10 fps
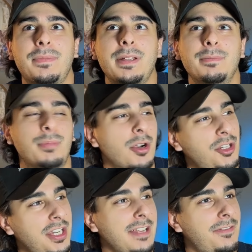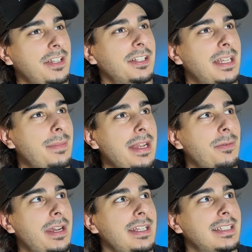burgeoning field in many
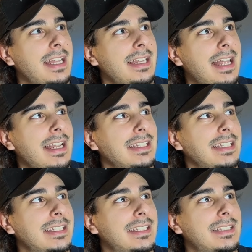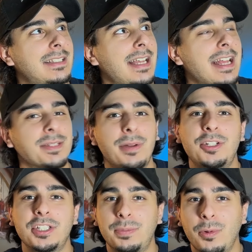ways that isn't as much
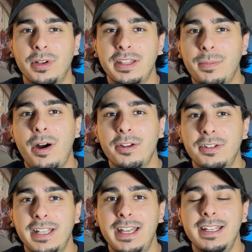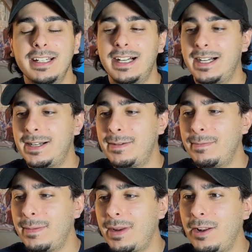explored in the modern day.
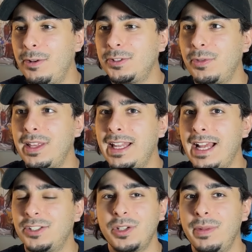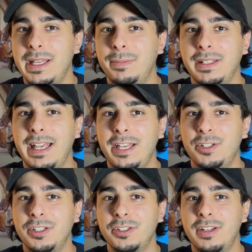But I also think it has so many
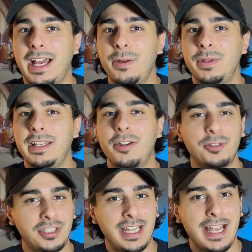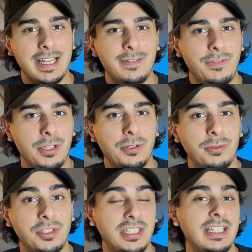implications on how we understand, view,
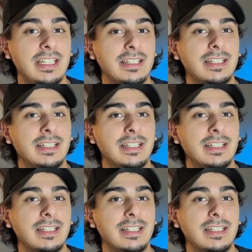see,